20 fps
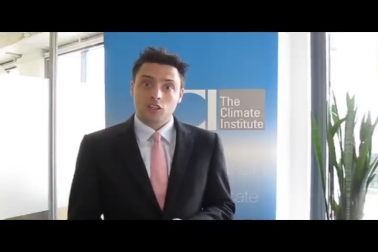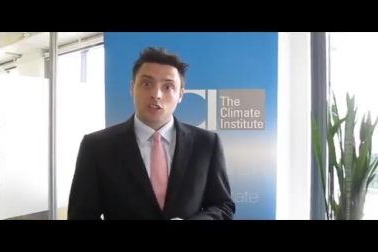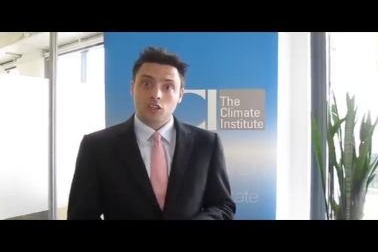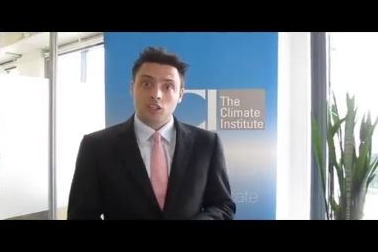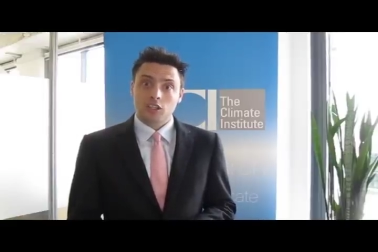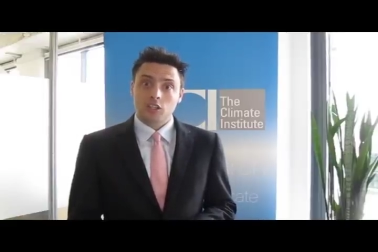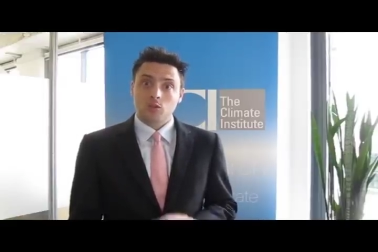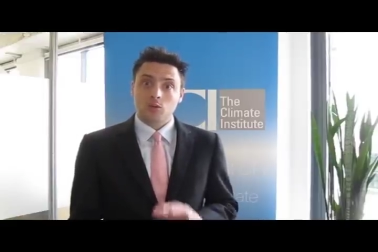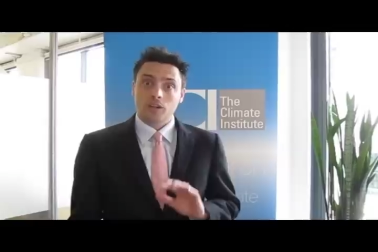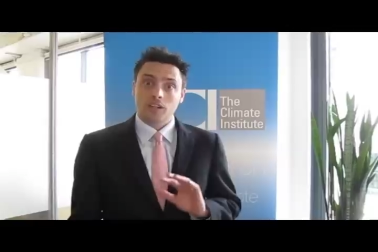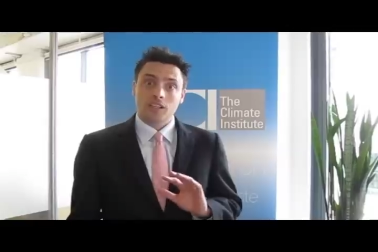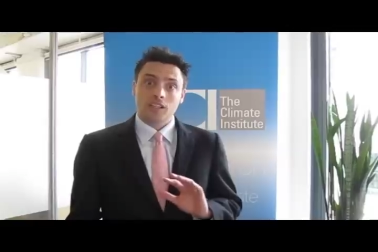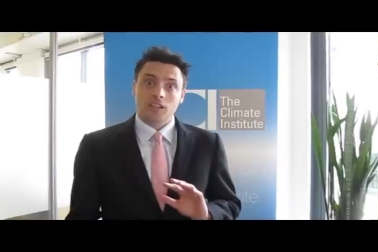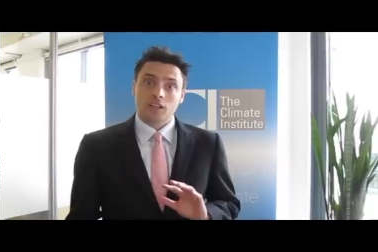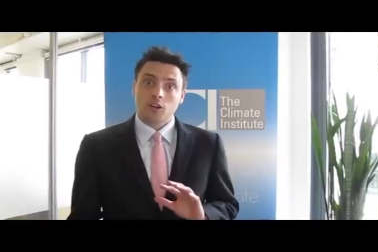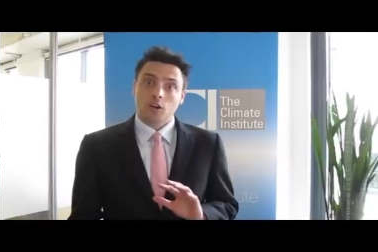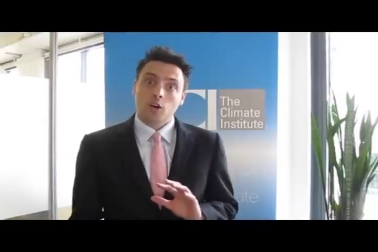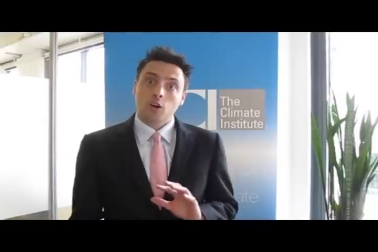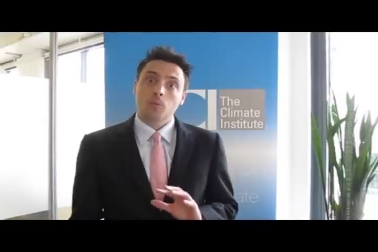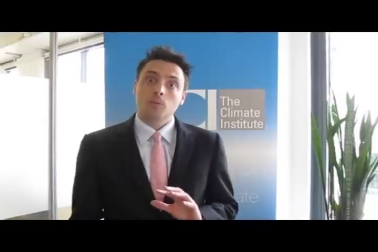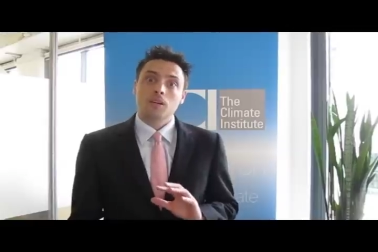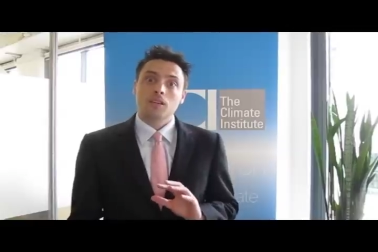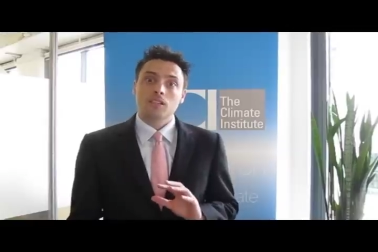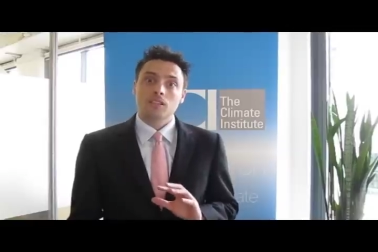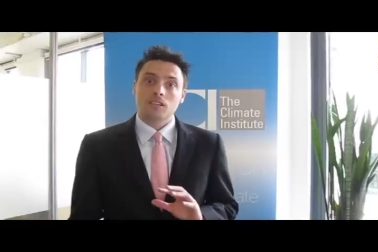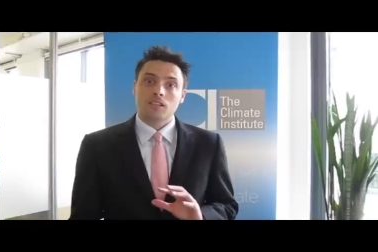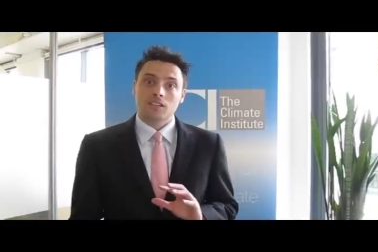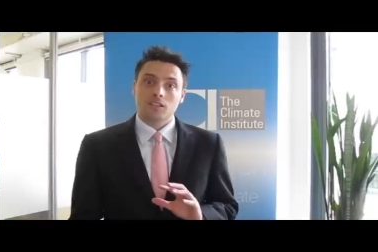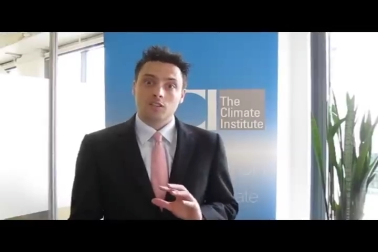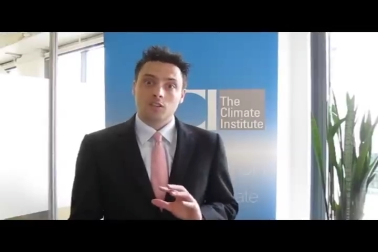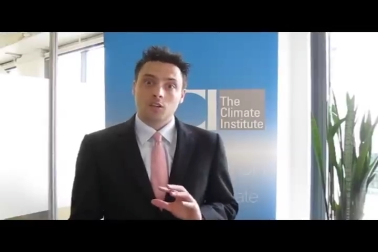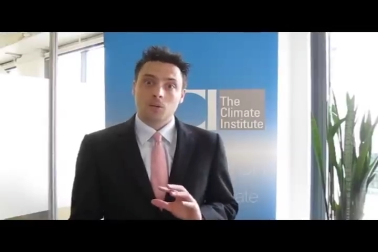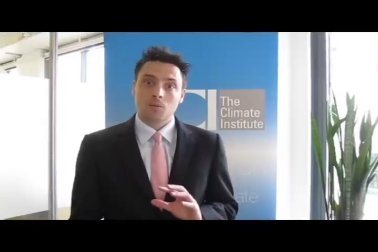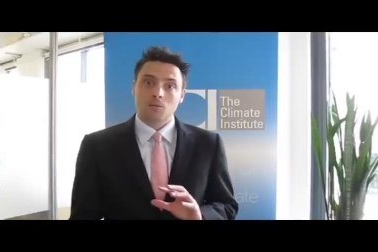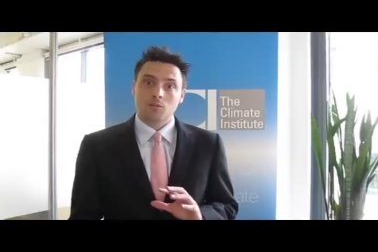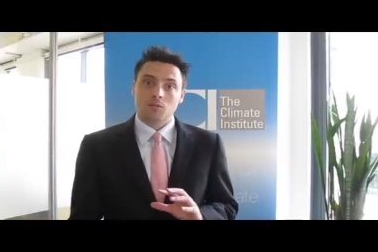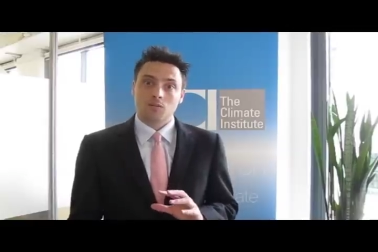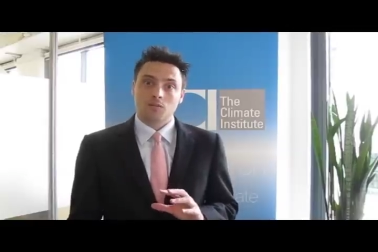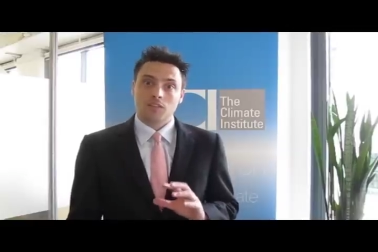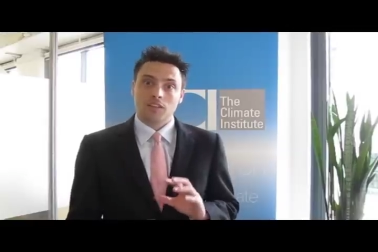G20 economies in
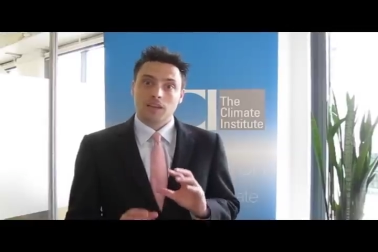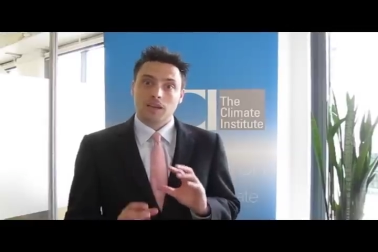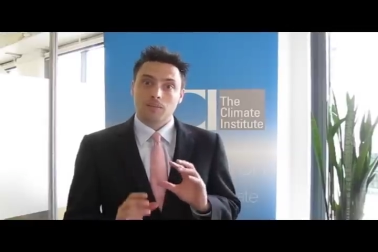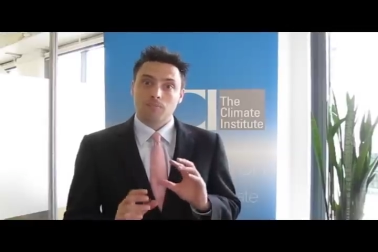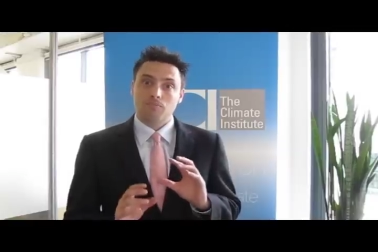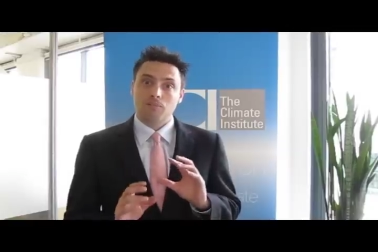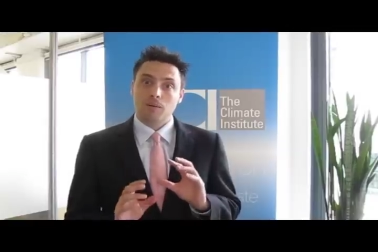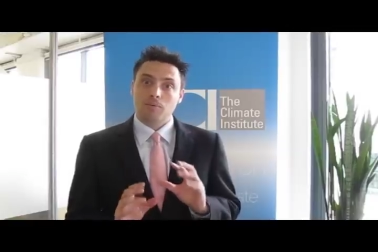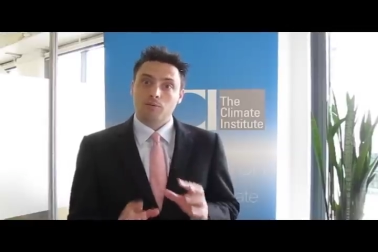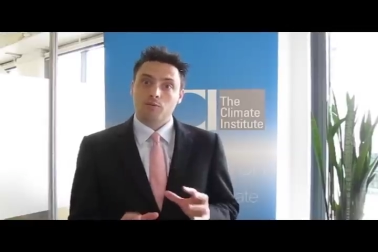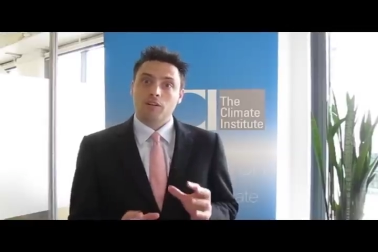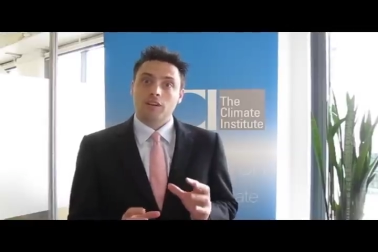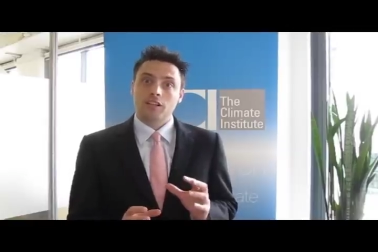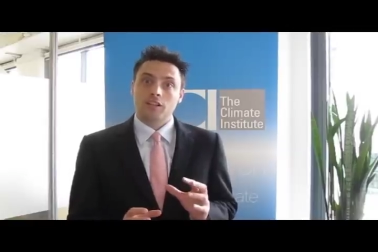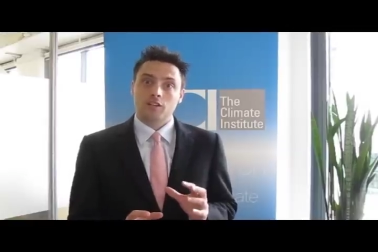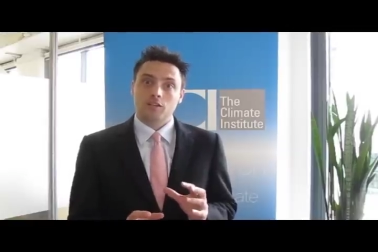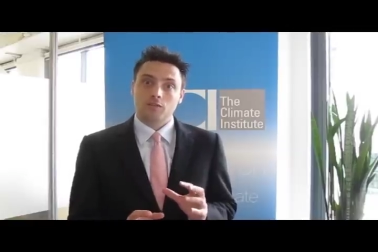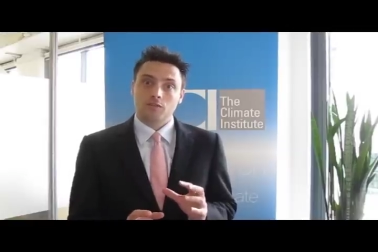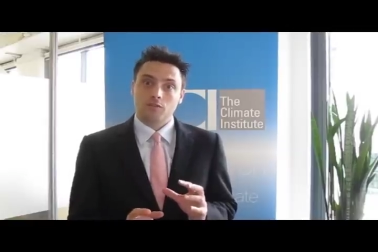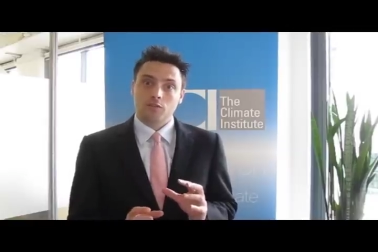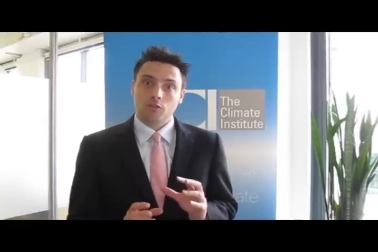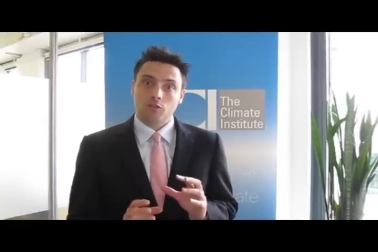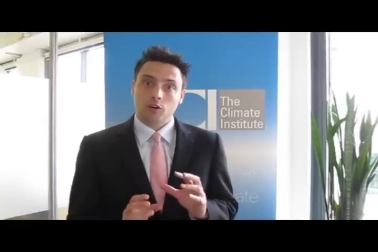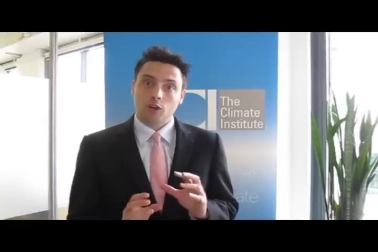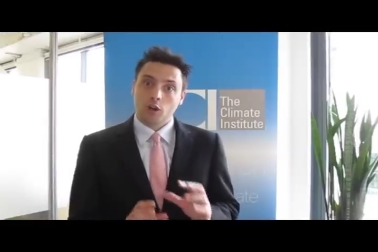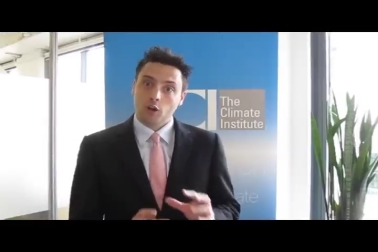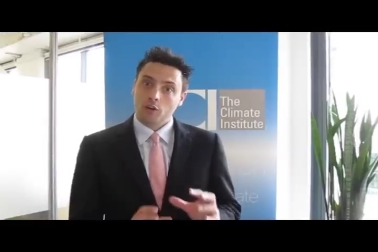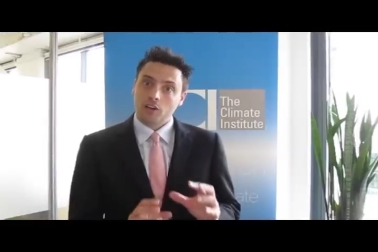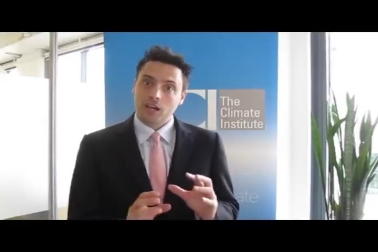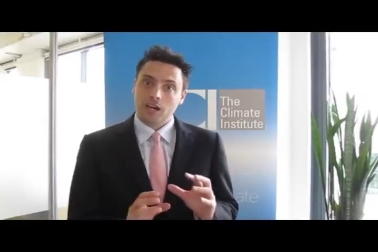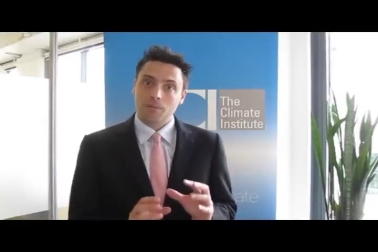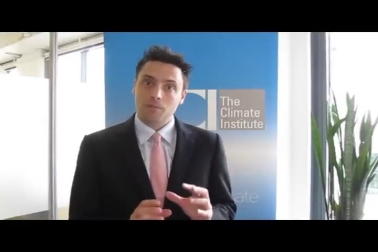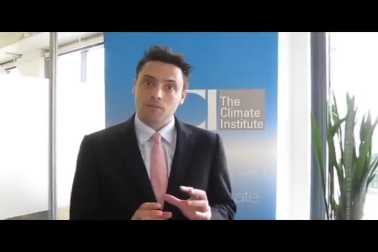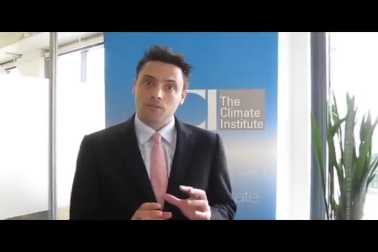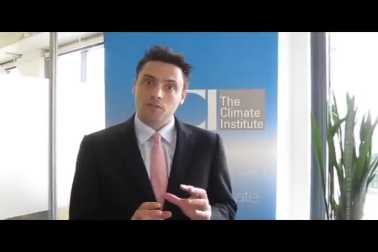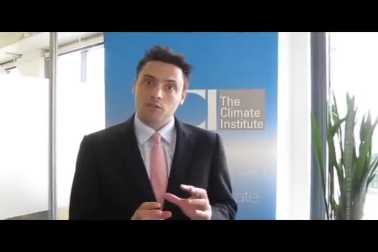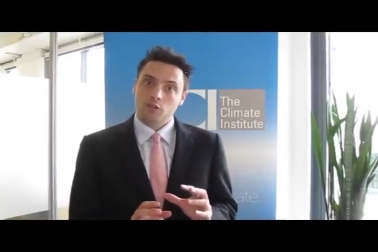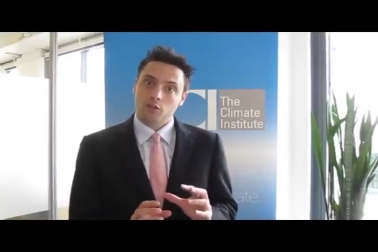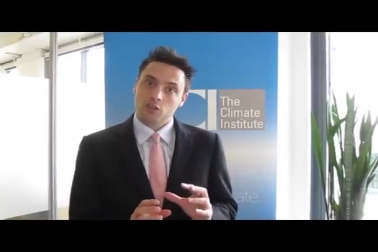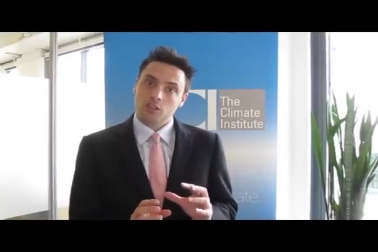terms of their preparation for a low carbon
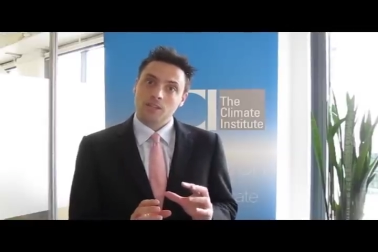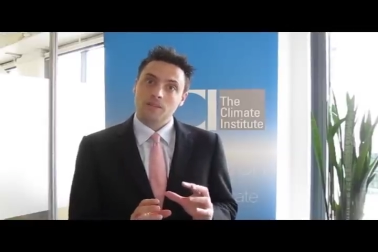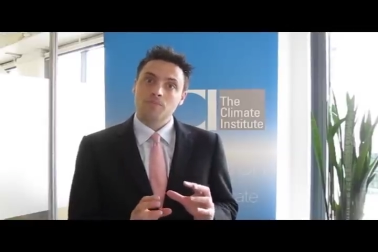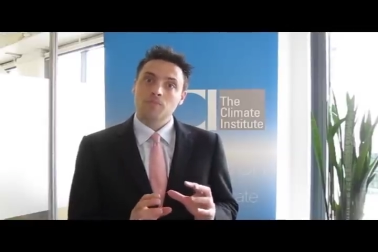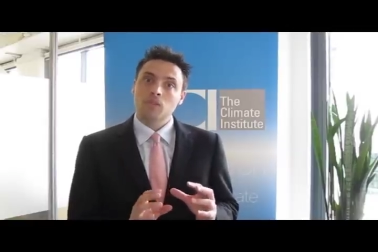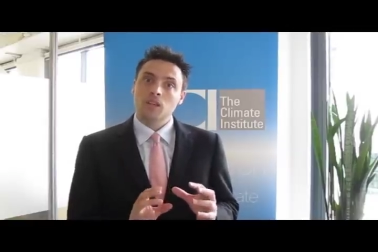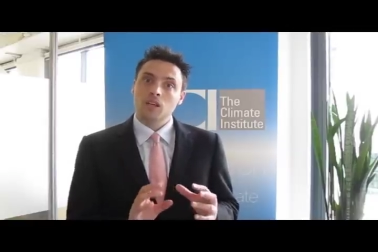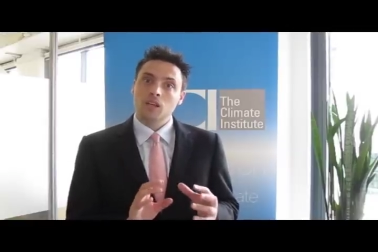future